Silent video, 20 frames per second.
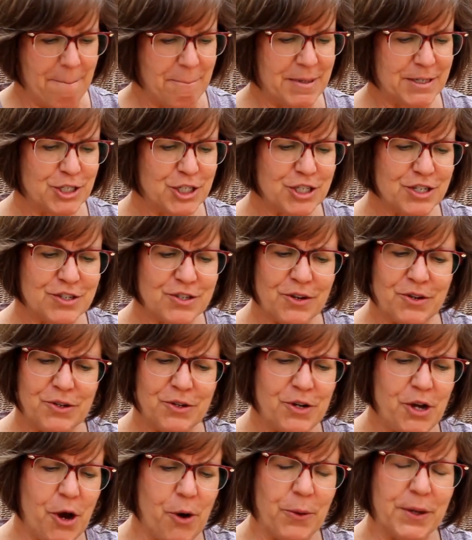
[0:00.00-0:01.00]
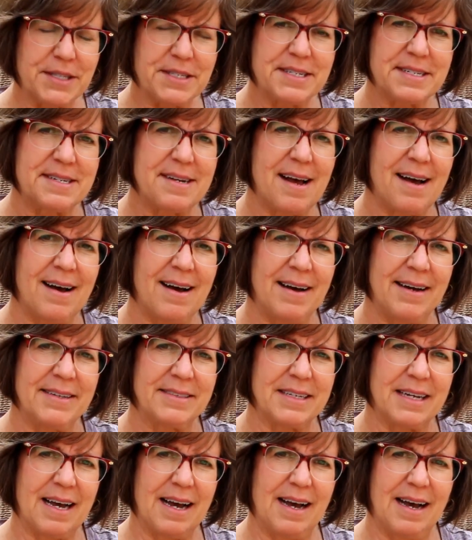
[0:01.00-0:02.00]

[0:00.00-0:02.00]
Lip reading: But just so you know, it's not